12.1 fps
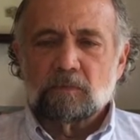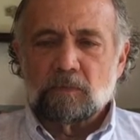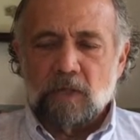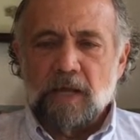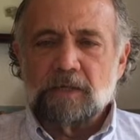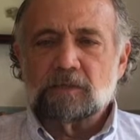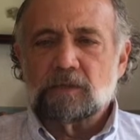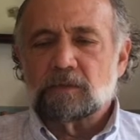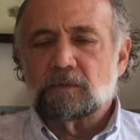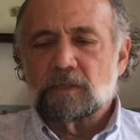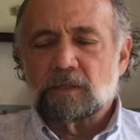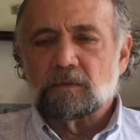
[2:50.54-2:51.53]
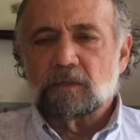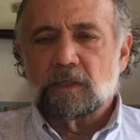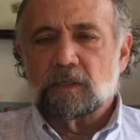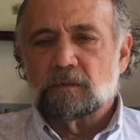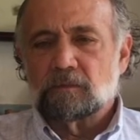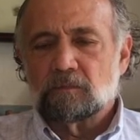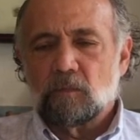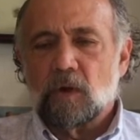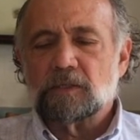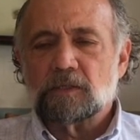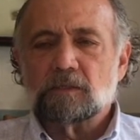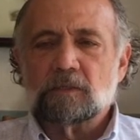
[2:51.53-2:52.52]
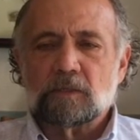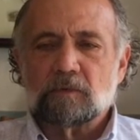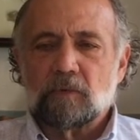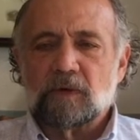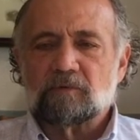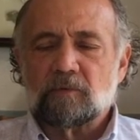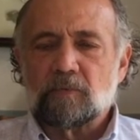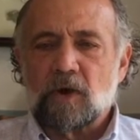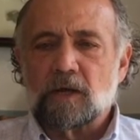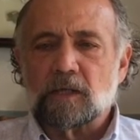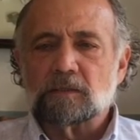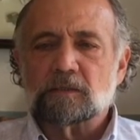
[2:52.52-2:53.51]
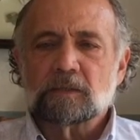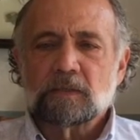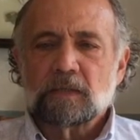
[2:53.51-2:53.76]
liked and wanted in the way of a product.